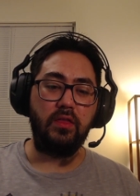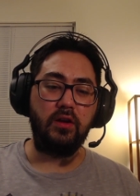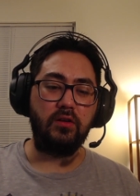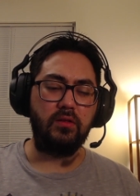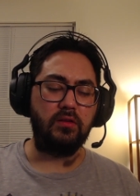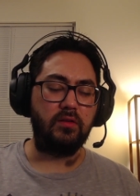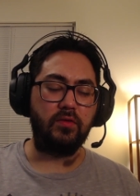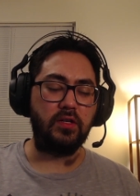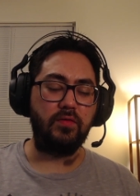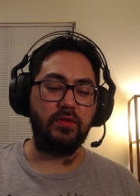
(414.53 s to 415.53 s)
So for
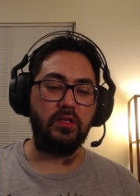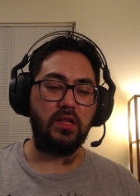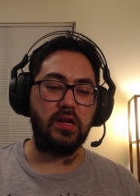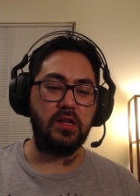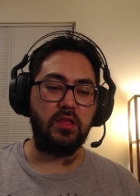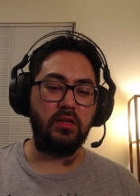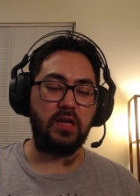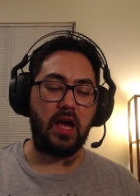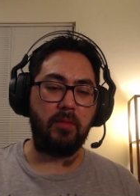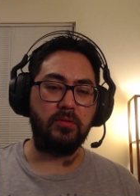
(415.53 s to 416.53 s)
some reason, the
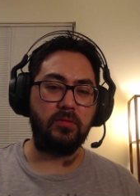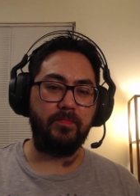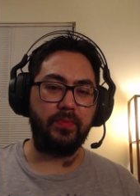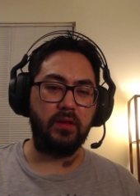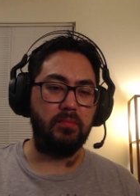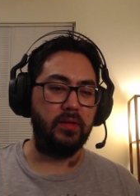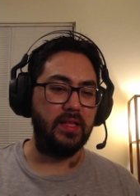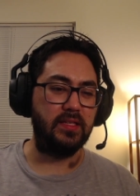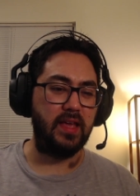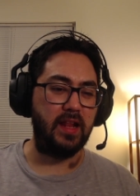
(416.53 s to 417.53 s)
Topps complete
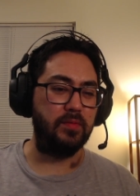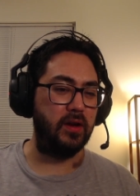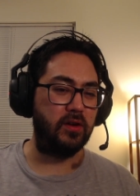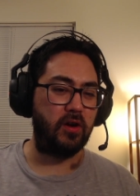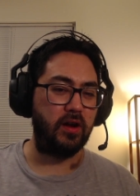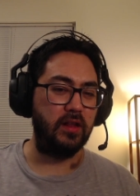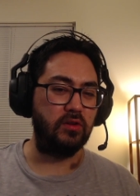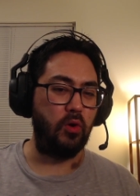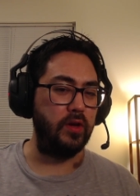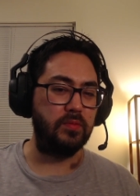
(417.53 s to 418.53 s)
set has been at Target, and it's
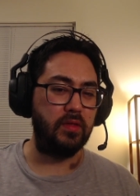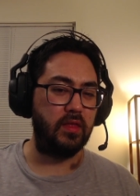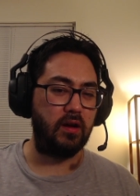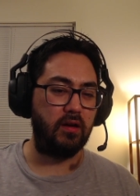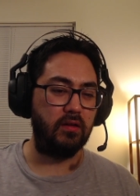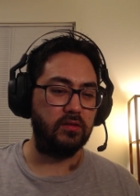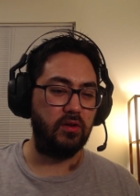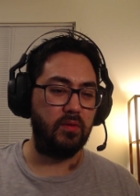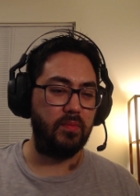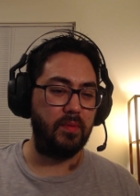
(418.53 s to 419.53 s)
always been there.
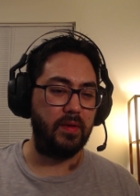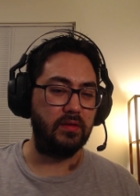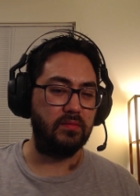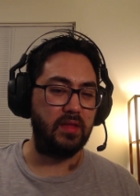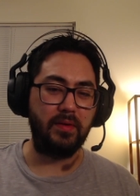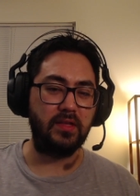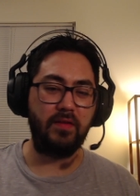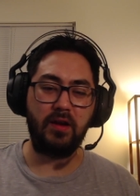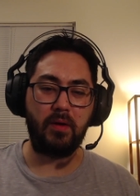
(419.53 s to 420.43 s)
So that must have any